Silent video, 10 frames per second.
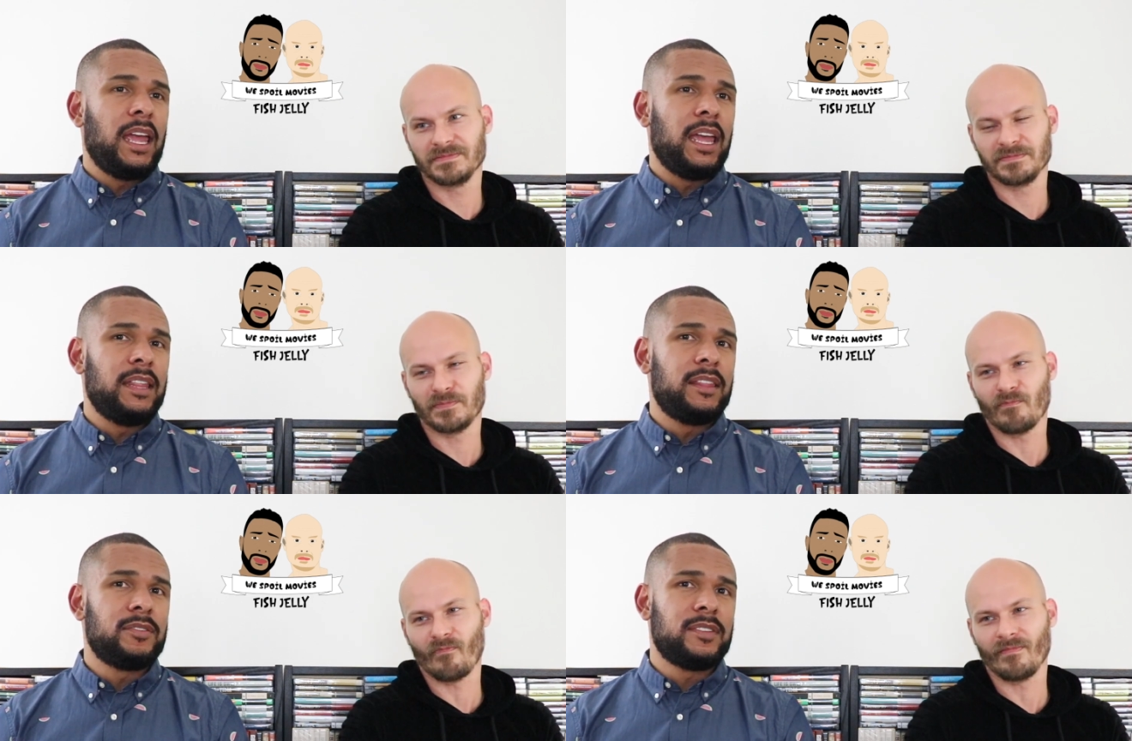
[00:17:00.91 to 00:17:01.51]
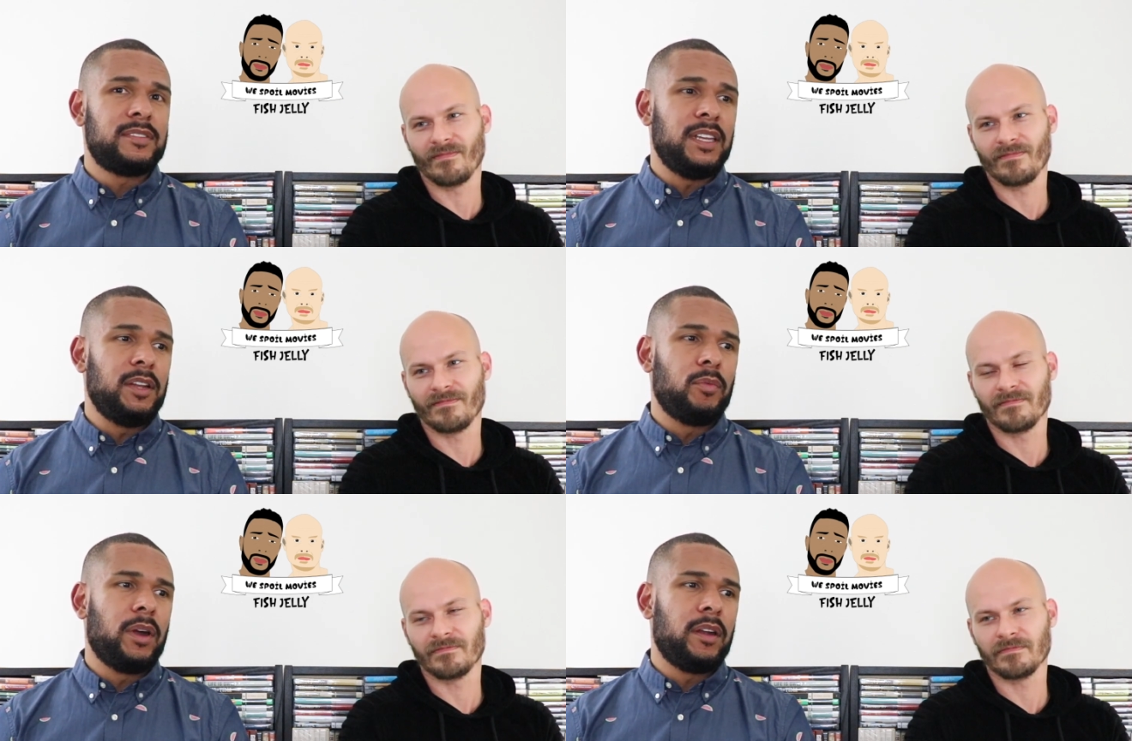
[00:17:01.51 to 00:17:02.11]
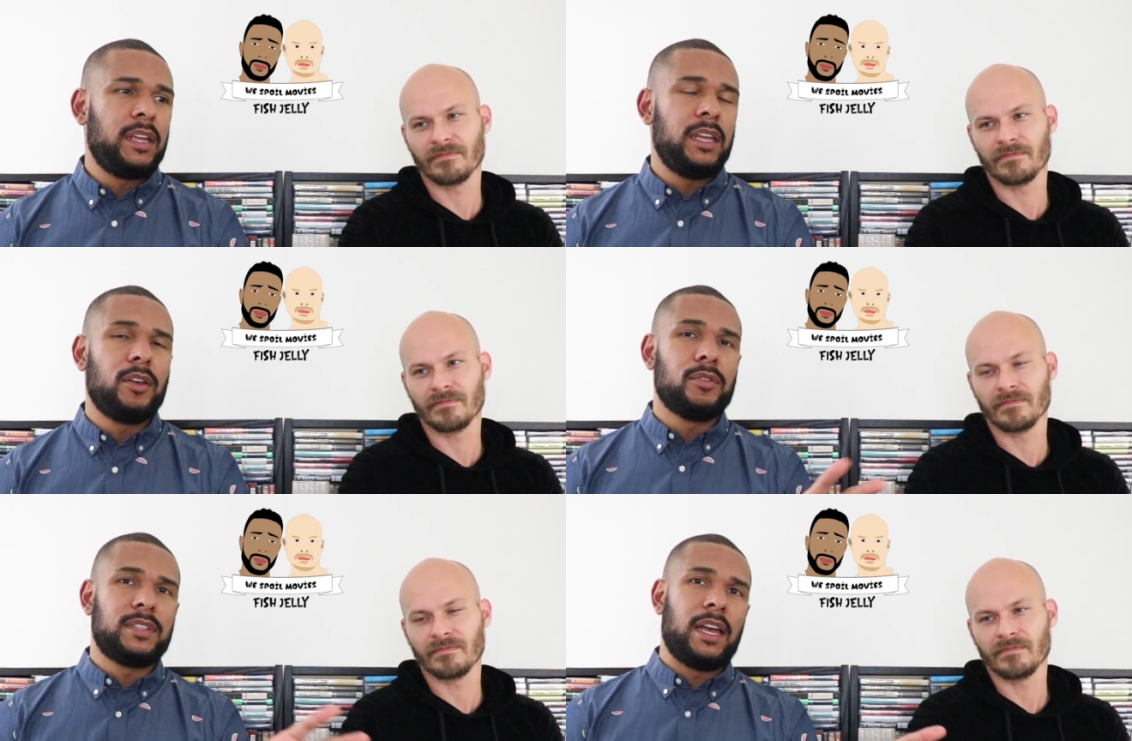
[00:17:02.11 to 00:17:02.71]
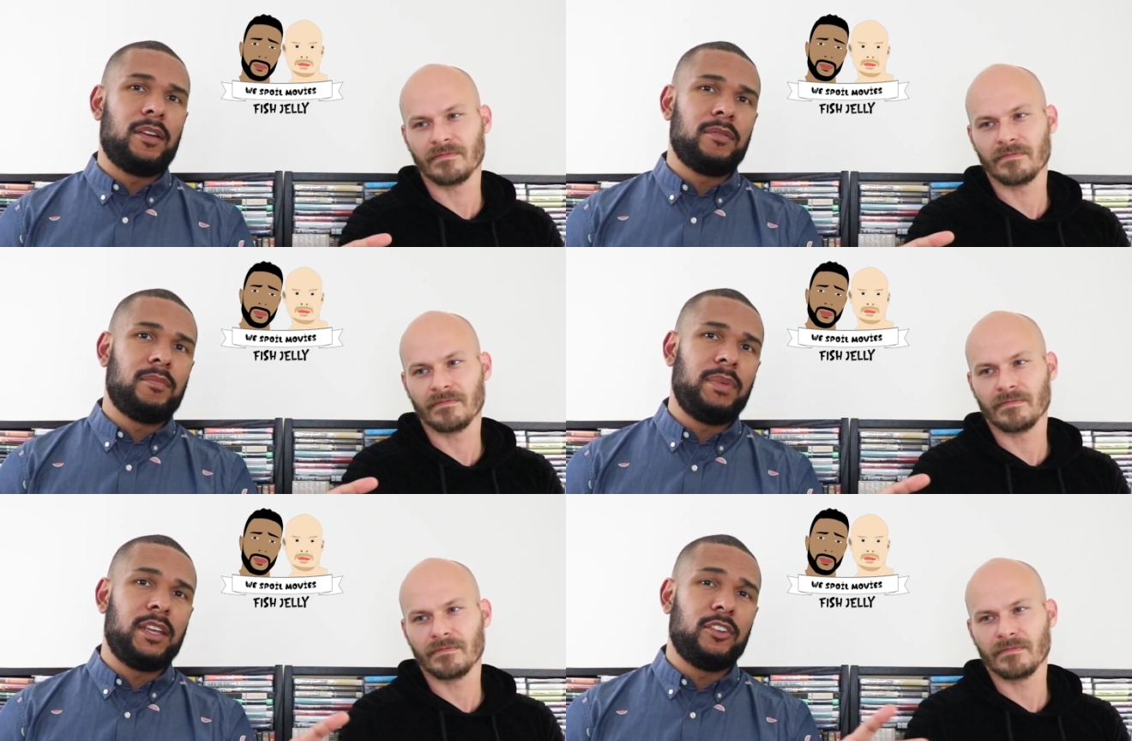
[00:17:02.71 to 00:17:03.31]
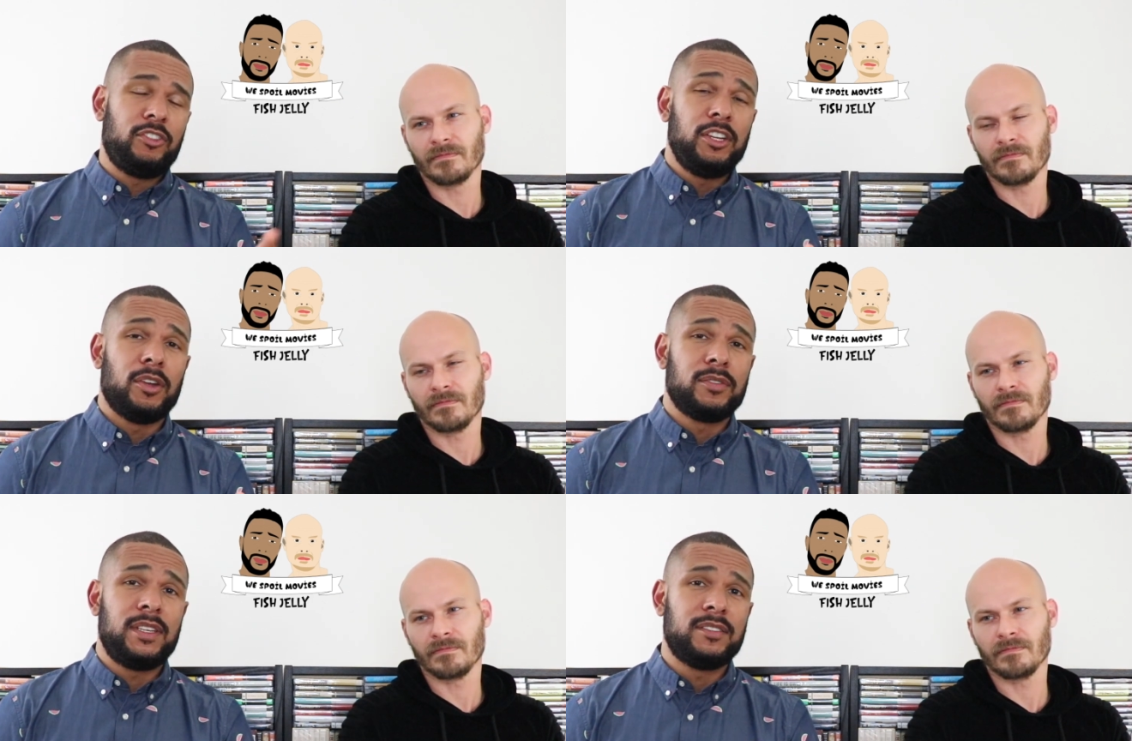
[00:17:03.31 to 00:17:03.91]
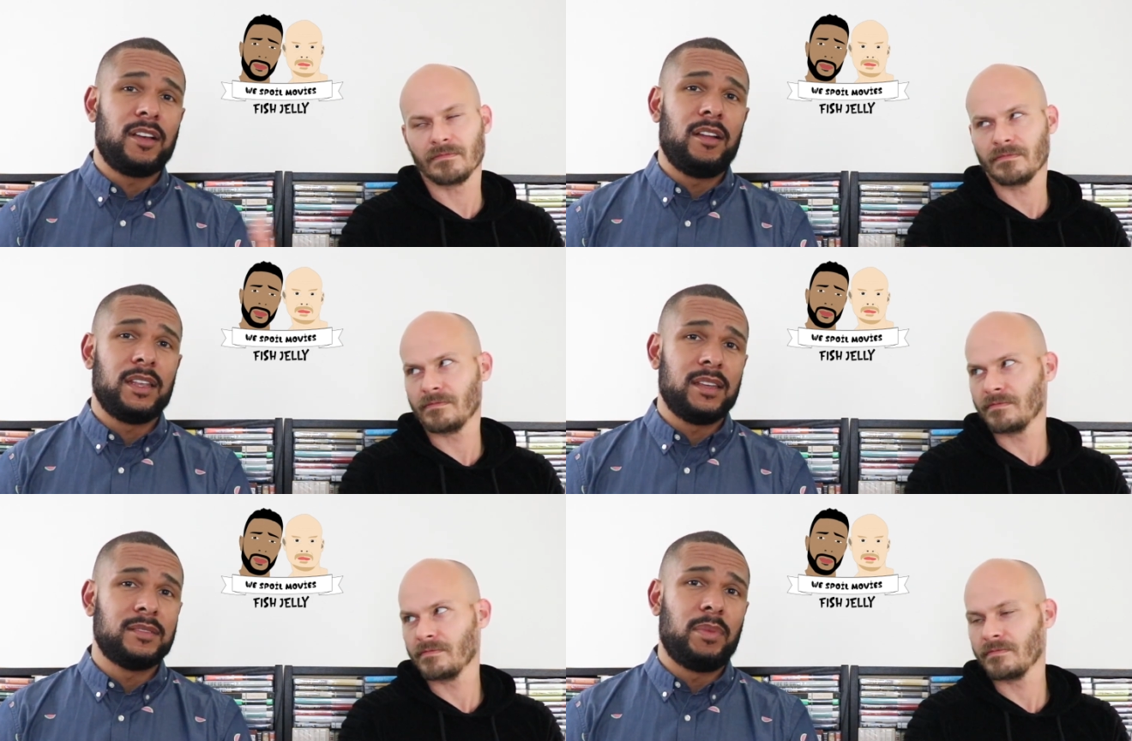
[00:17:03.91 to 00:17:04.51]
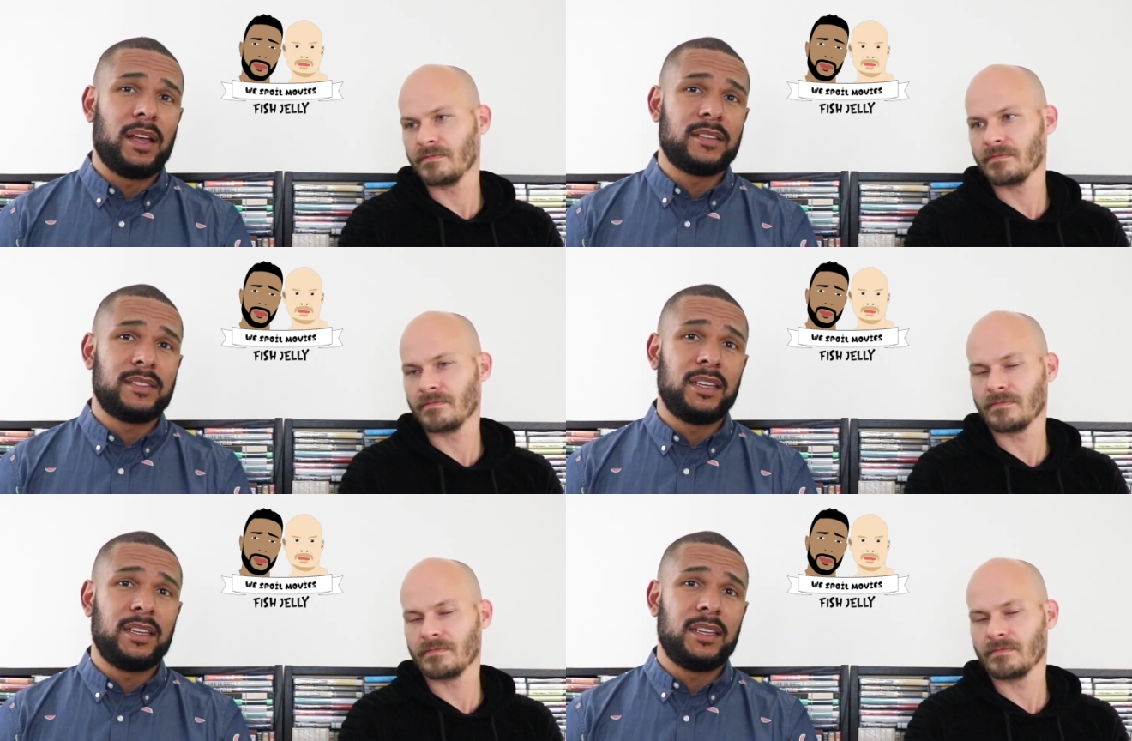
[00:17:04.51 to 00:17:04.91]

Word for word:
Speaker 1: and there's a scene where he goes out because she knows he's calling his boss to